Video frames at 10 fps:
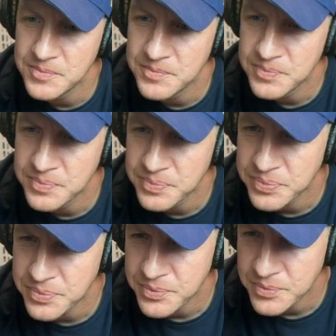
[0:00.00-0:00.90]

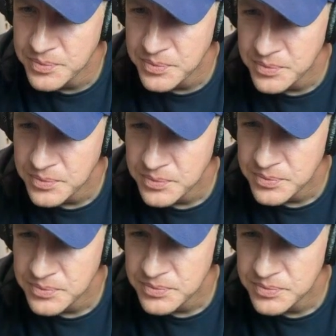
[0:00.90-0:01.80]

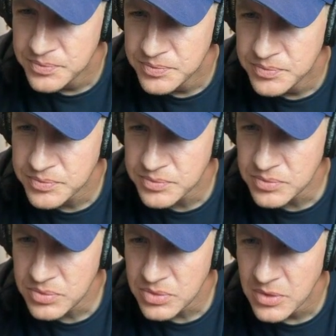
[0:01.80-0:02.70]

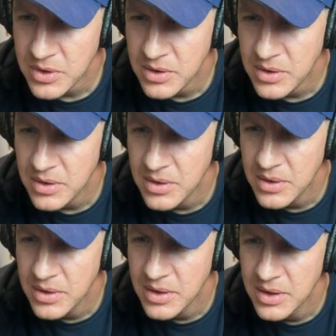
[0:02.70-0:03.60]
Nobody speaks.